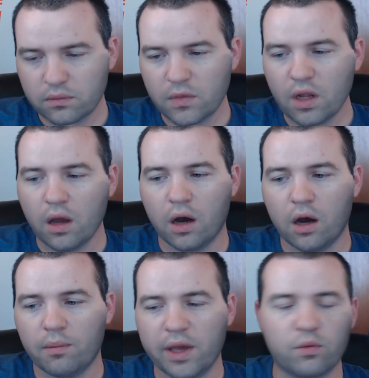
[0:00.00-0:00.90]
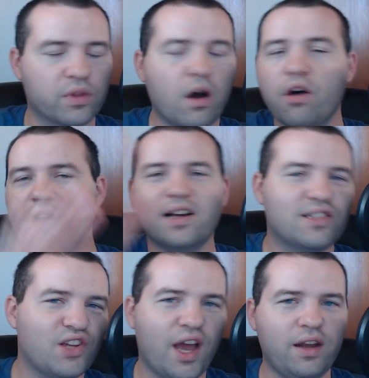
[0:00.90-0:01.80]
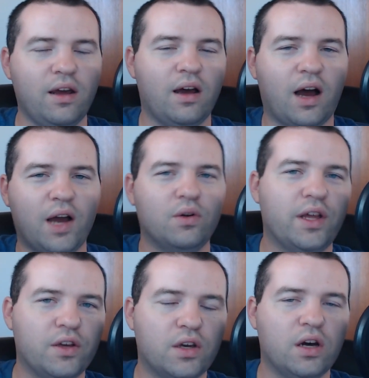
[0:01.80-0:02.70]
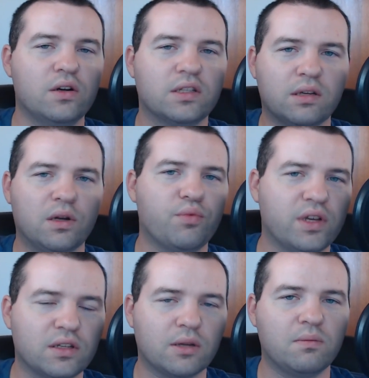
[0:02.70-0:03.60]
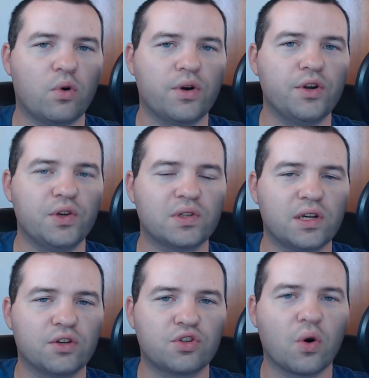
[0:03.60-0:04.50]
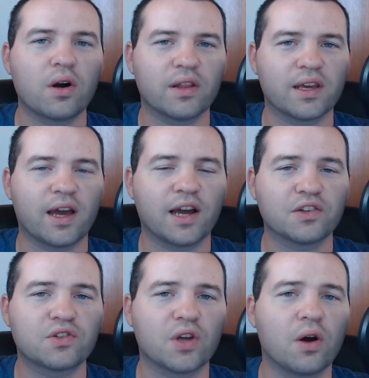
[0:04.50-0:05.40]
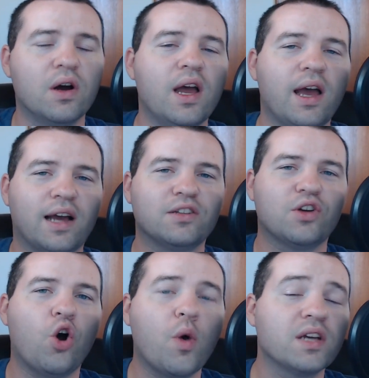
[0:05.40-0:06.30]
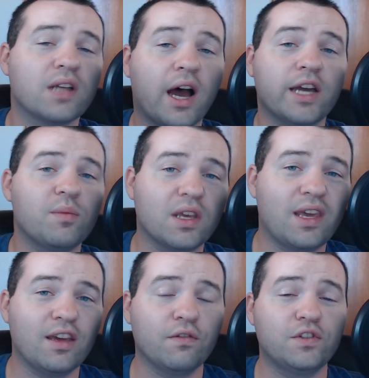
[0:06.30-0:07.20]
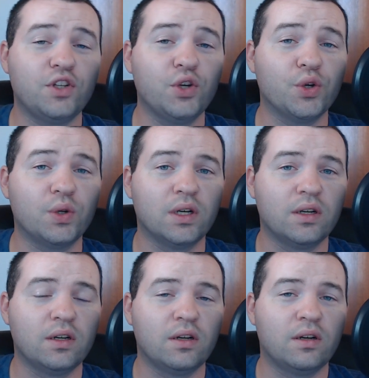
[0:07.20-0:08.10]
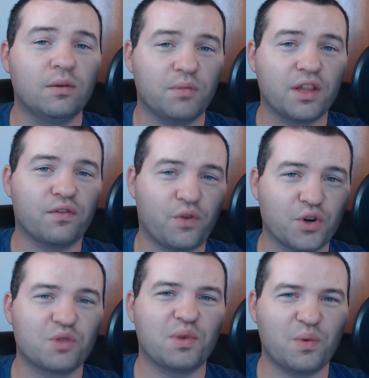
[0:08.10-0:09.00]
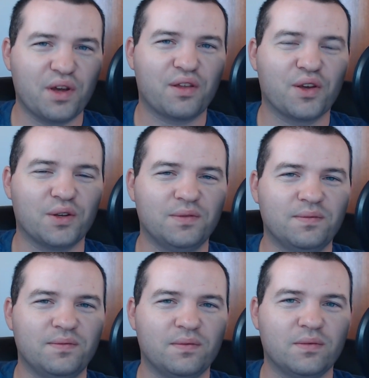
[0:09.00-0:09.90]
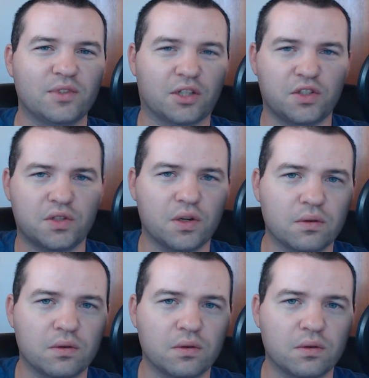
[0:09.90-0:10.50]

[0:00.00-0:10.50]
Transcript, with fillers: Um, and with all that said, I will let you go, because I'm going to bring you some more news here shortly, guys. So as always, I am the King of Dew. May the force be with you. Talk to you soon.